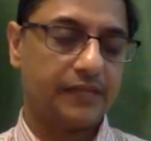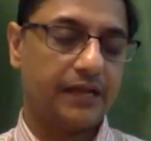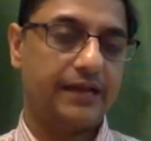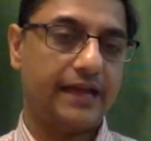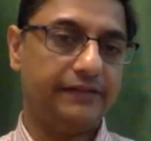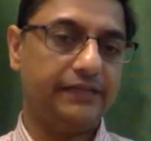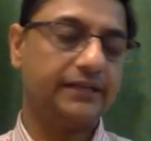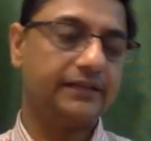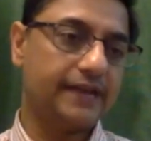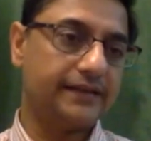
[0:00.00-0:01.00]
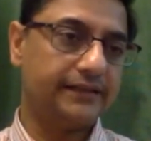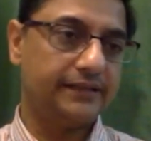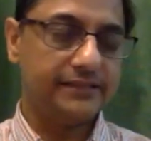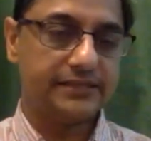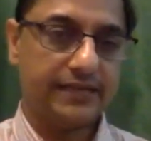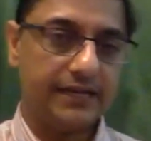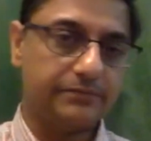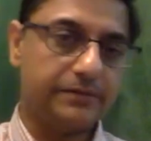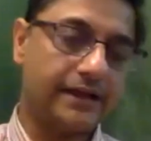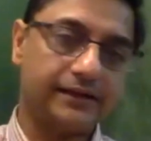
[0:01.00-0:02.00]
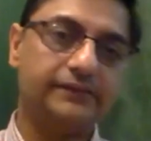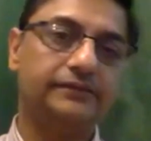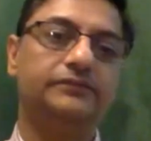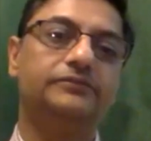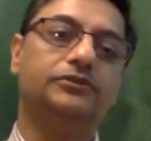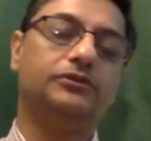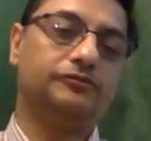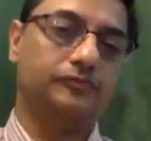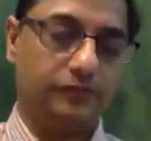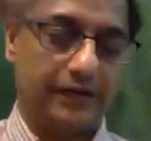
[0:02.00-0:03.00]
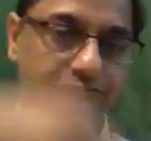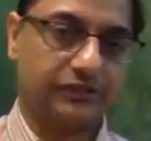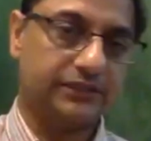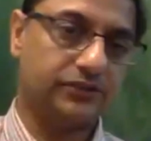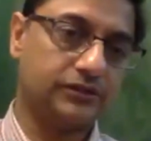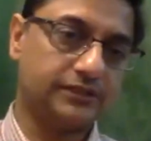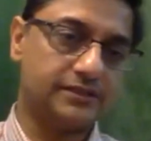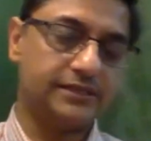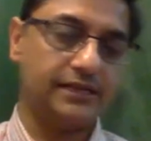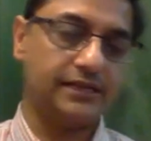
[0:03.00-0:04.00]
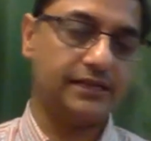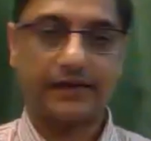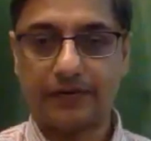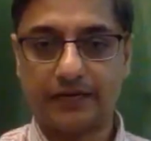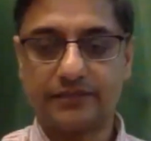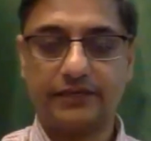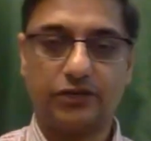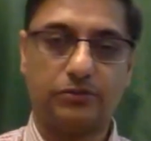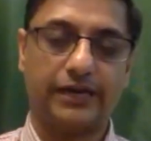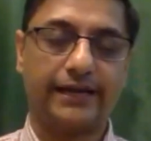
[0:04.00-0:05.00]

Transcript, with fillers: And having done that, they then sailed back, no, went further north and sailed back past the Nicobar